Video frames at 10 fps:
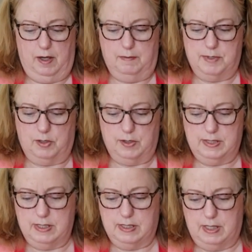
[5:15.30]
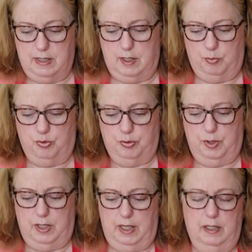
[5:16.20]
So this is in a
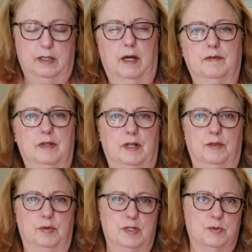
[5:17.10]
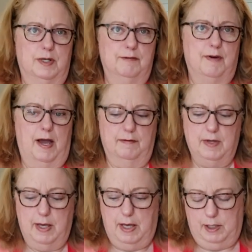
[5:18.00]
preheated oven at 325.
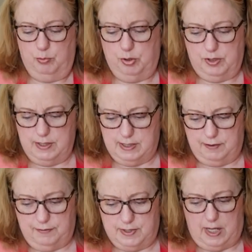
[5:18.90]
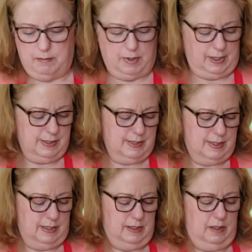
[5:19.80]
I put this in for 10
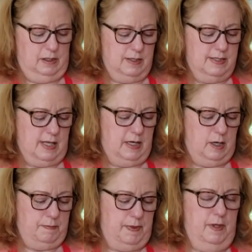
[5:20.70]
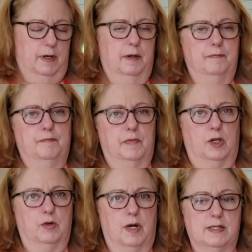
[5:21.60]
minutes and it'll set up the
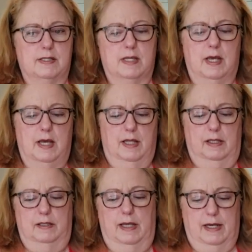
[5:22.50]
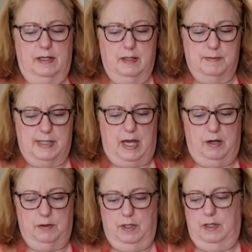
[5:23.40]
crust. Then that comes
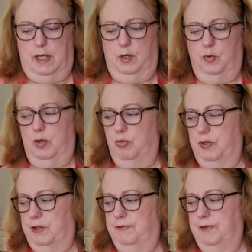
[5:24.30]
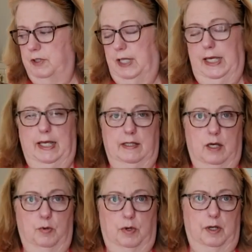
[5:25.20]
out, then we put the filling in
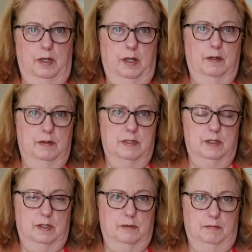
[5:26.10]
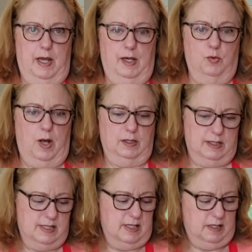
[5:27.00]
that we're going to make while
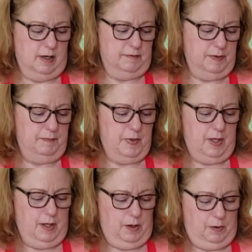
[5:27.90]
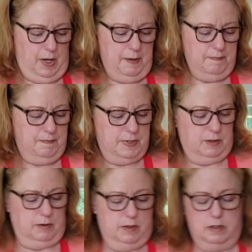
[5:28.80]
it's in the oven. Okay, so
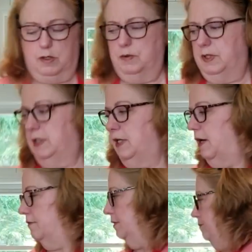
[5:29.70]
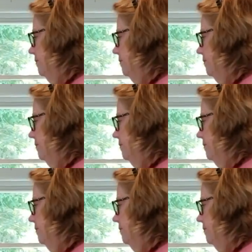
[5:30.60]
this is going in the oven.